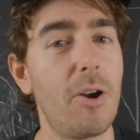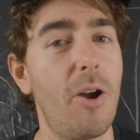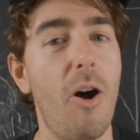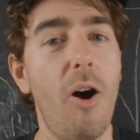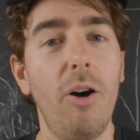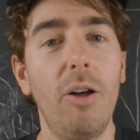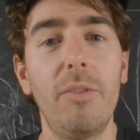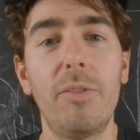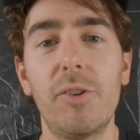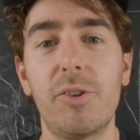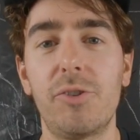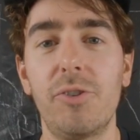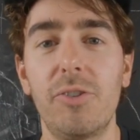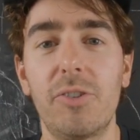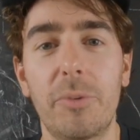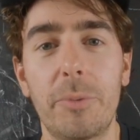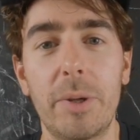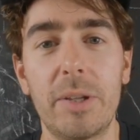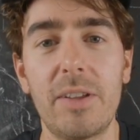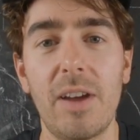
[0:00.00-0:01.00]
All of the shoes
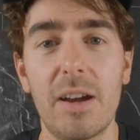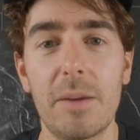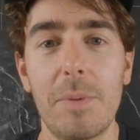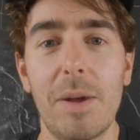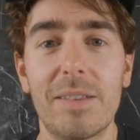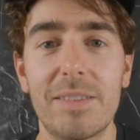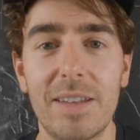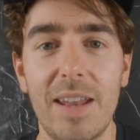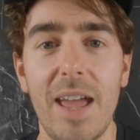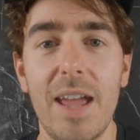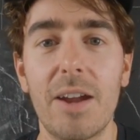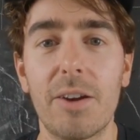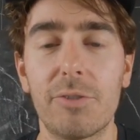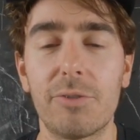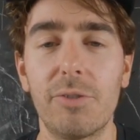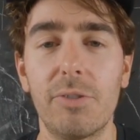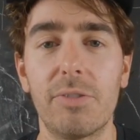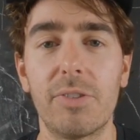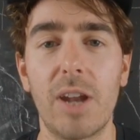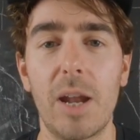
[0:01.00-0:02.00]
I'm going to talk about today are
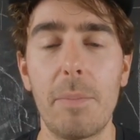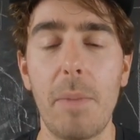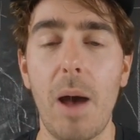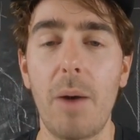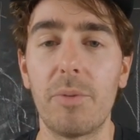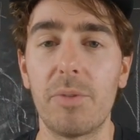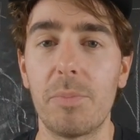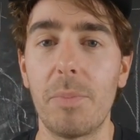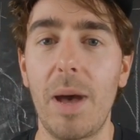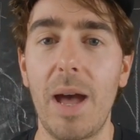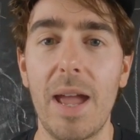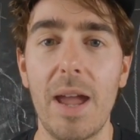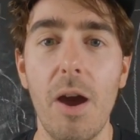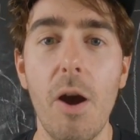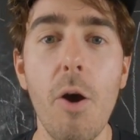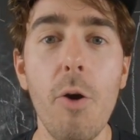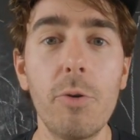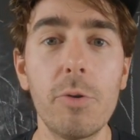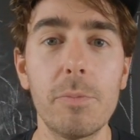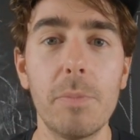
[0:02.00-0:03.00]
shoes that I bought with my
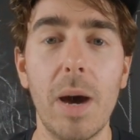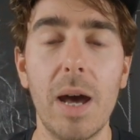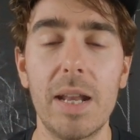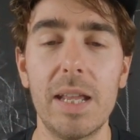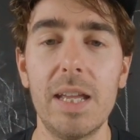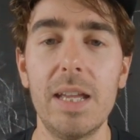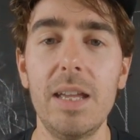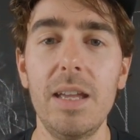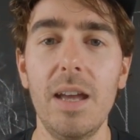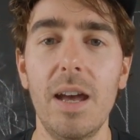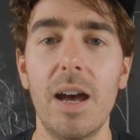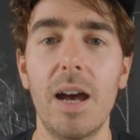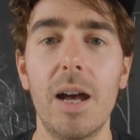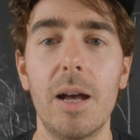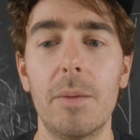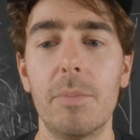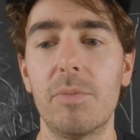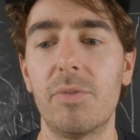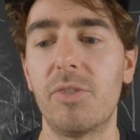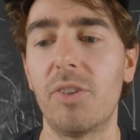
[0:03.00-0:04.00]
own money,
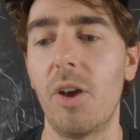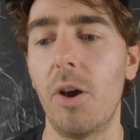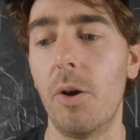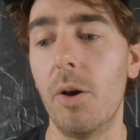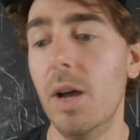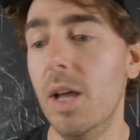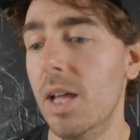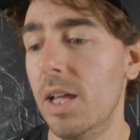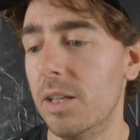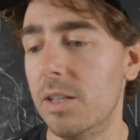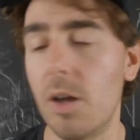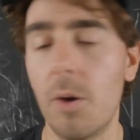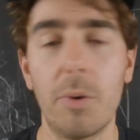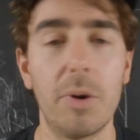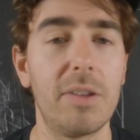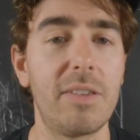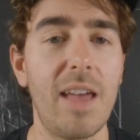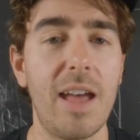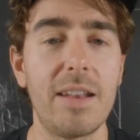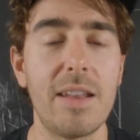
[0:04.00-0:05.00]
so no one
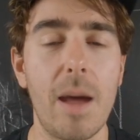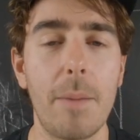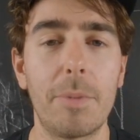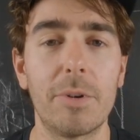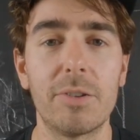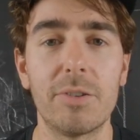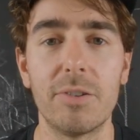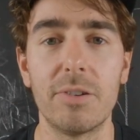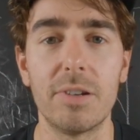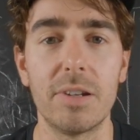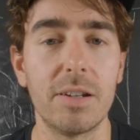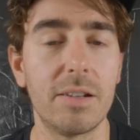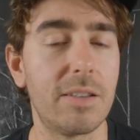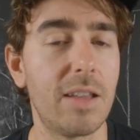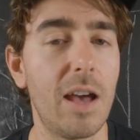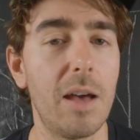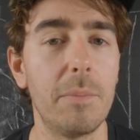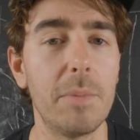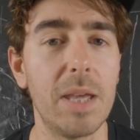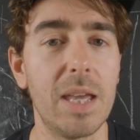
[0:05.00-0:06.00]
has had an opportunity to
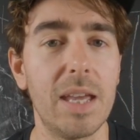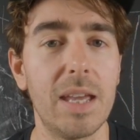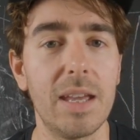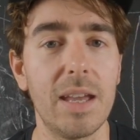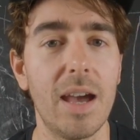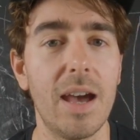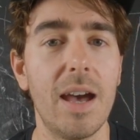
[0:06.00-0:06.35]
tell me